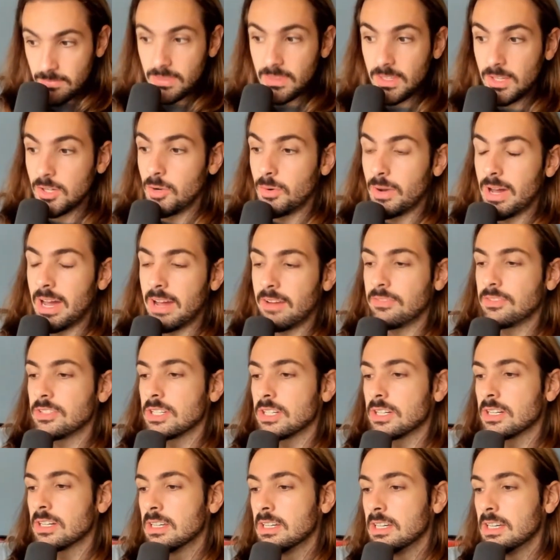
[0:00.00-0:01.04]
go
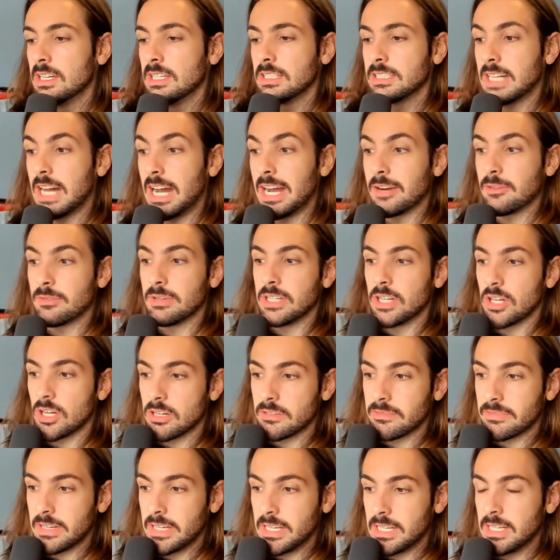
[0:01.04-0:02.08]
after Kyrie
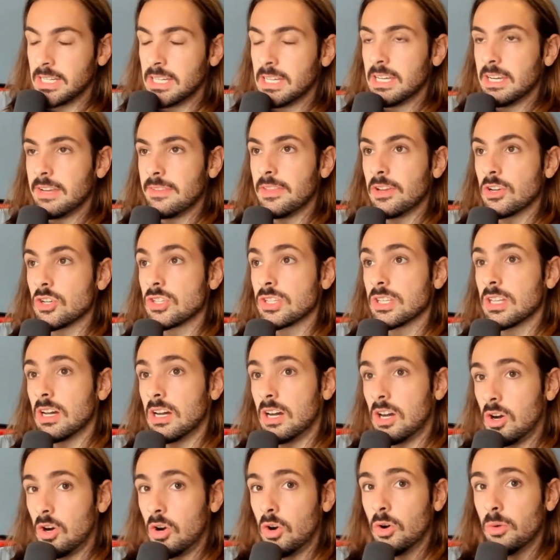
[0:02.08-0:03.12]
Irving. There's the
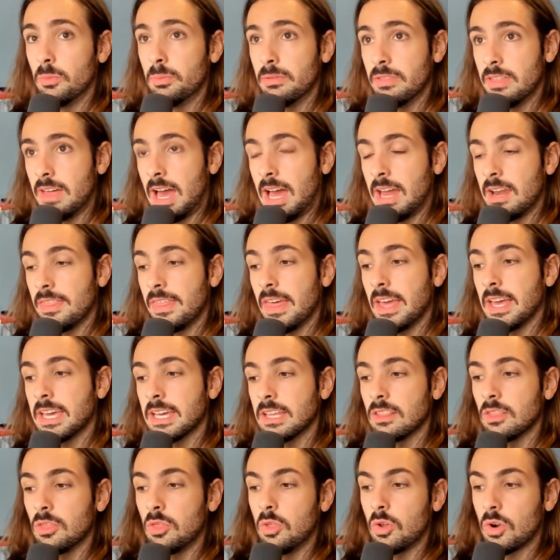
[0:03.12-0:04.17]
hope that they
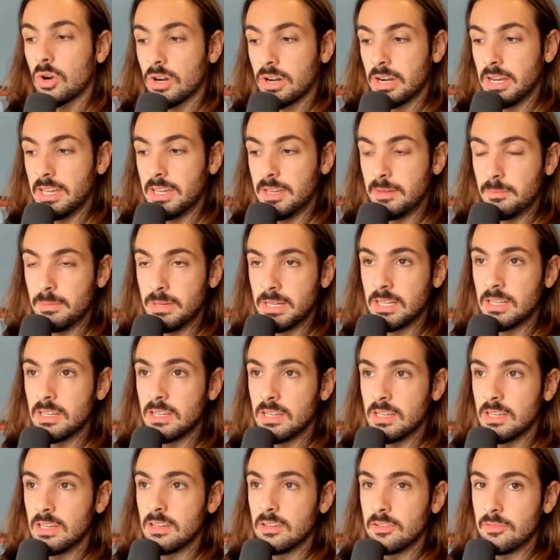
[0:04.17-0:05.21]
can lure him
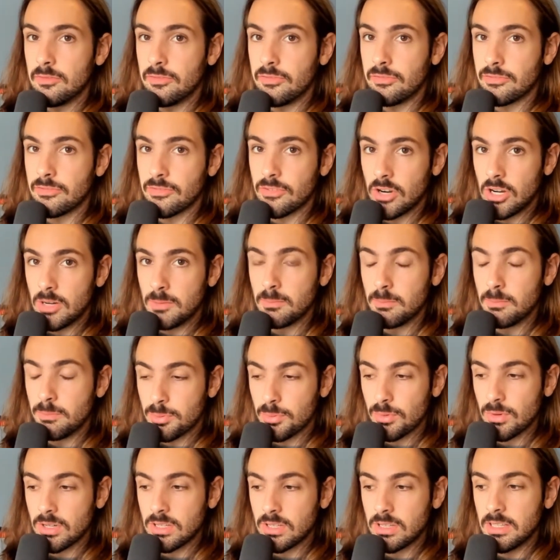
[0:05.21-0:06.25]
from
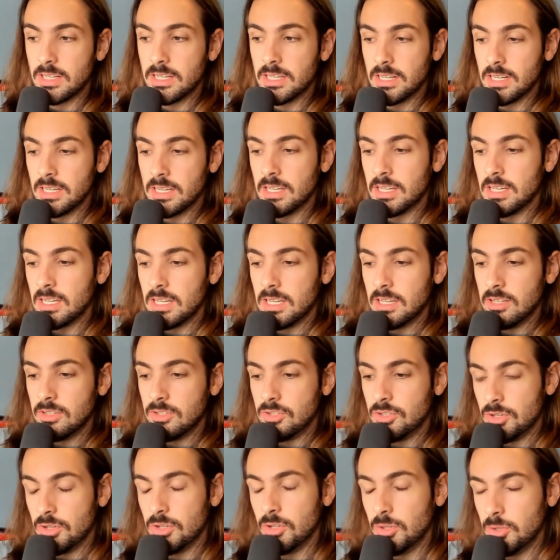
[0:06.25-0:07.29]
Brooklyn
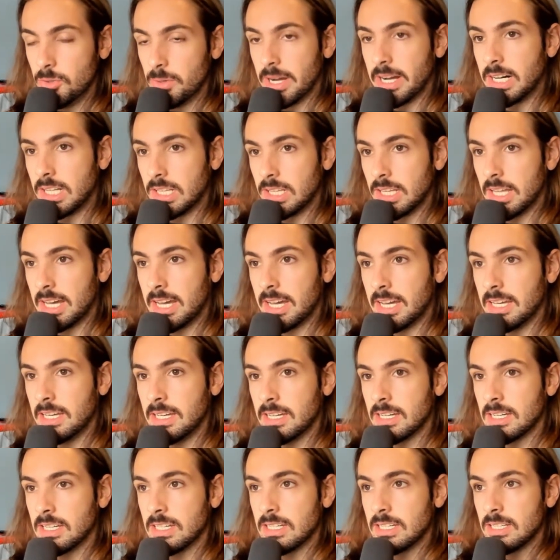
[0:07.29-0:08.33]
to LA
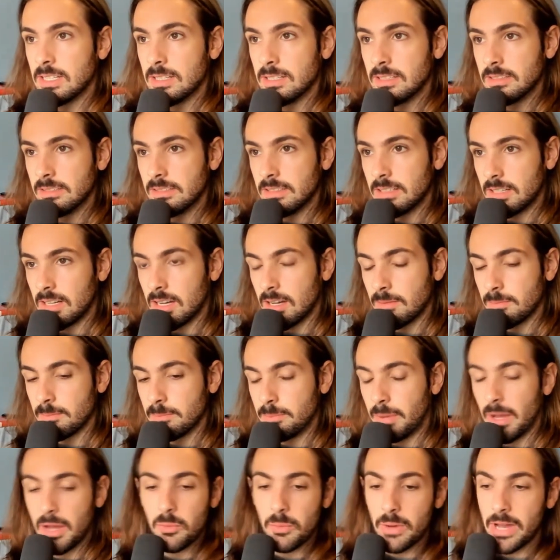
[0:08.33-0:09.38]

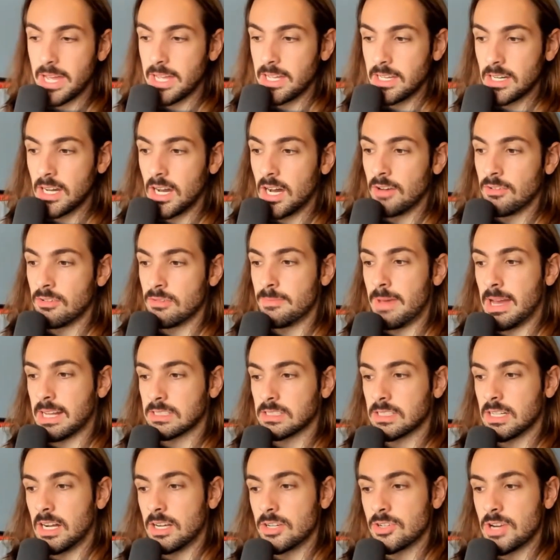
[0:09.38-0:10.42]
by way of a max
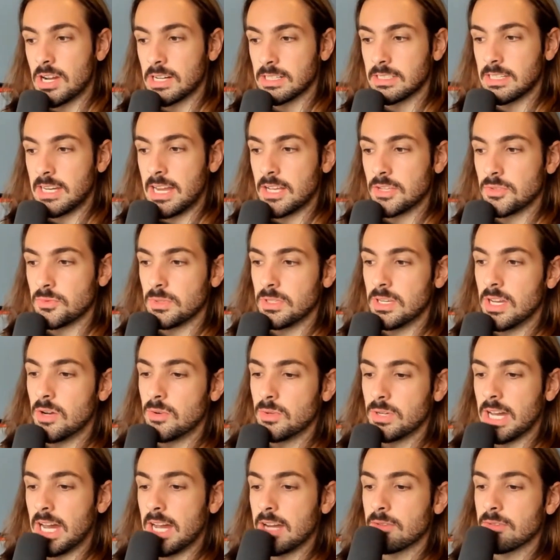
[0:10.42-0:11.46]
contract. And as we know,
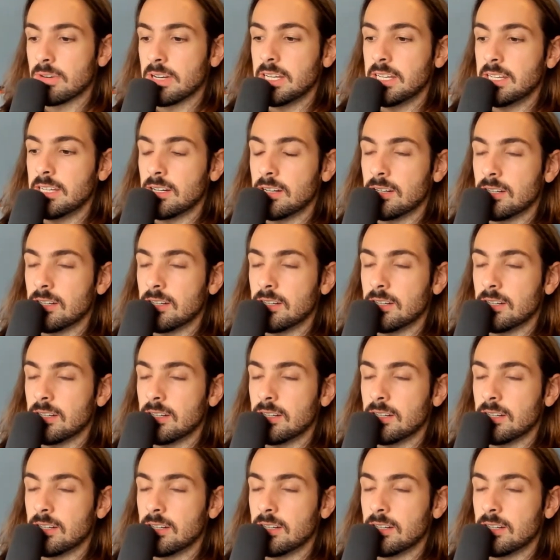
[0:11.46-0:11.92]
Kyrie